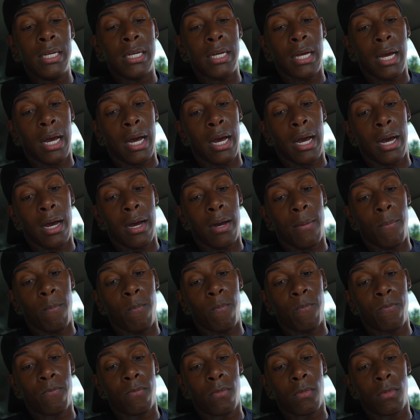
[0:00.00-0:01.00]

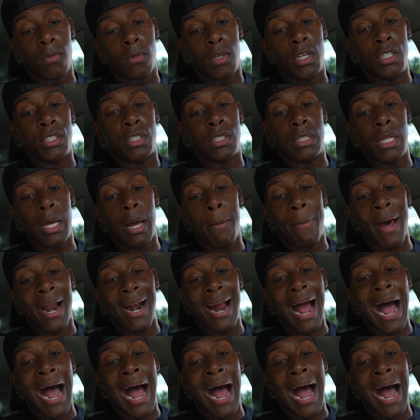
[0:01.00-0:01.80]
because about an